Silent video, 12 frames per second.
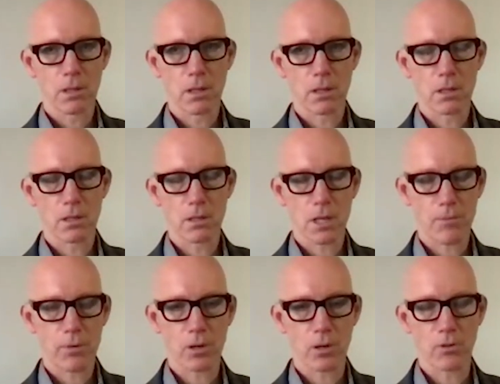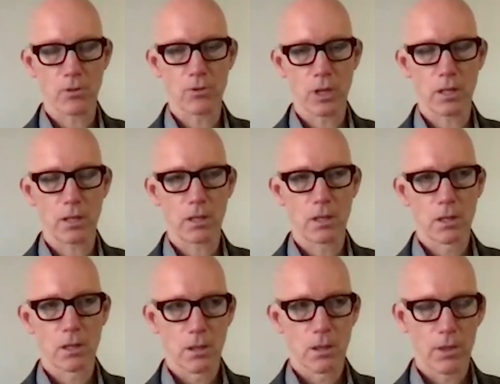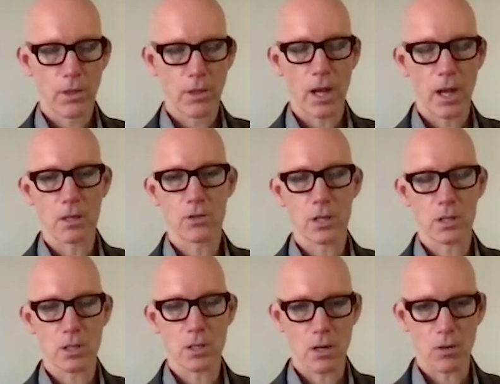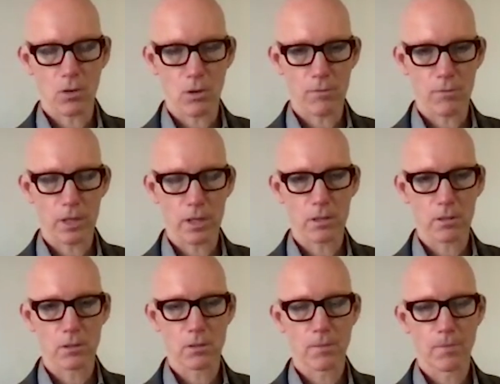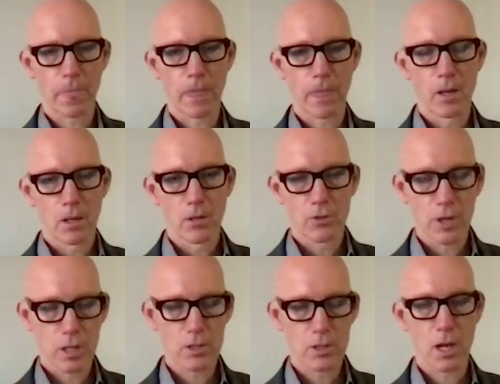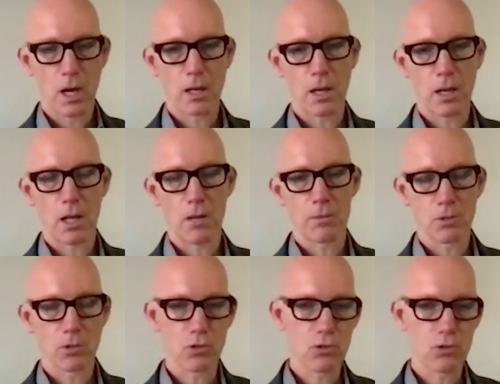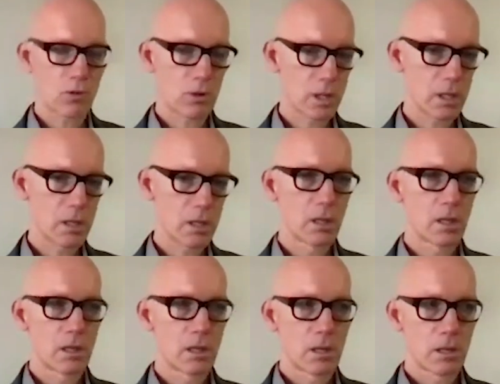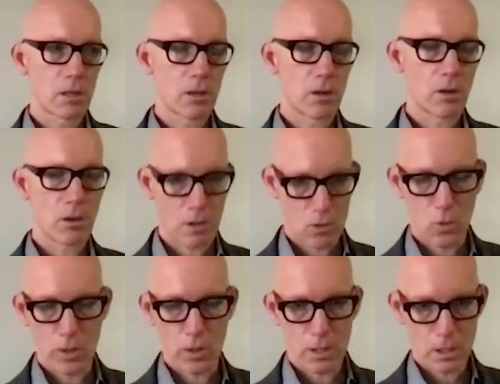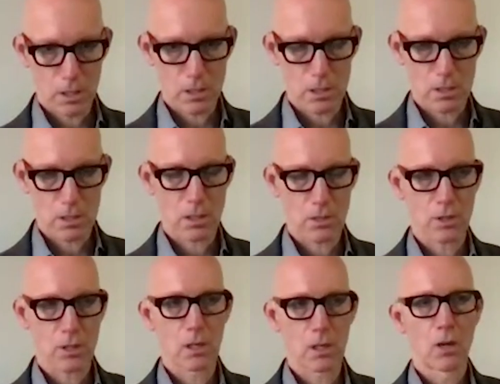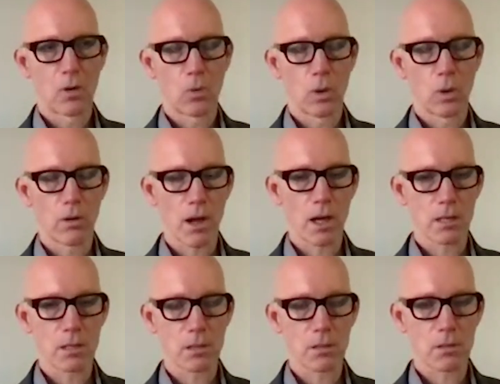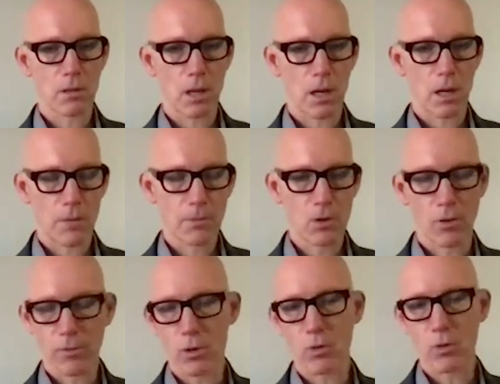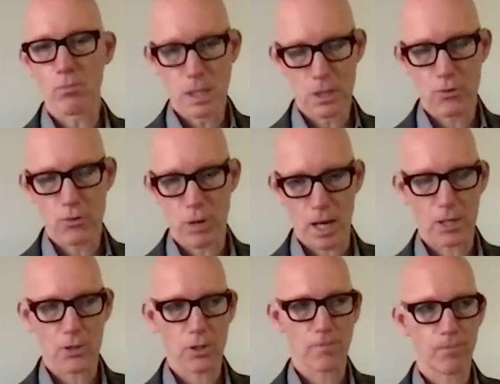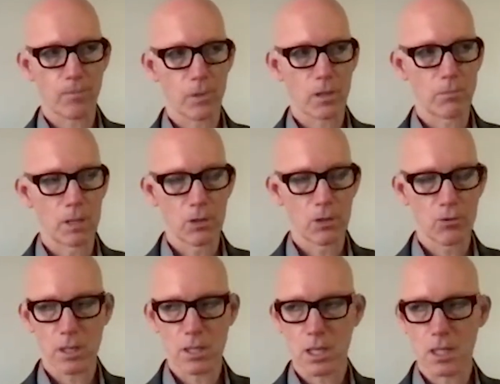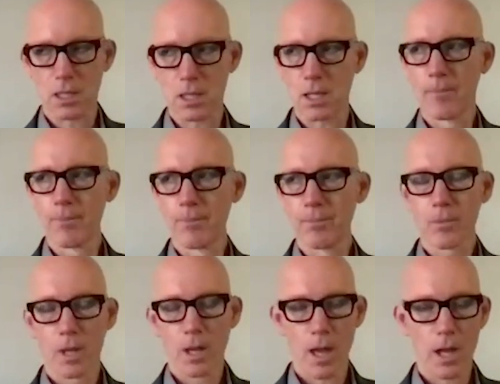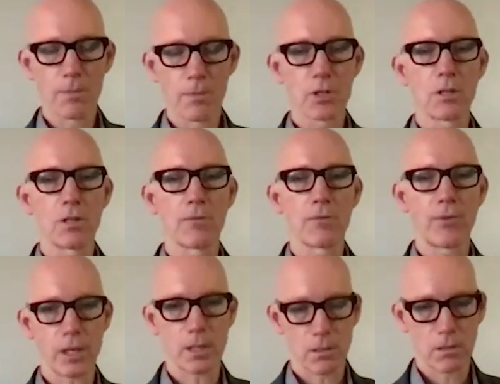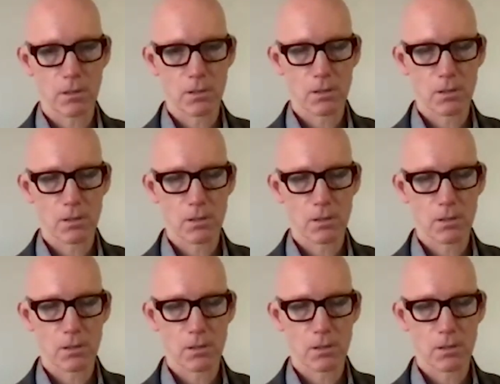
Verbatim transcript: is a separate logic than genocidal conflict. Genocide aims to destroy, according to this distinction, whereas armed conflict or military action, military necessity, aims to defeat.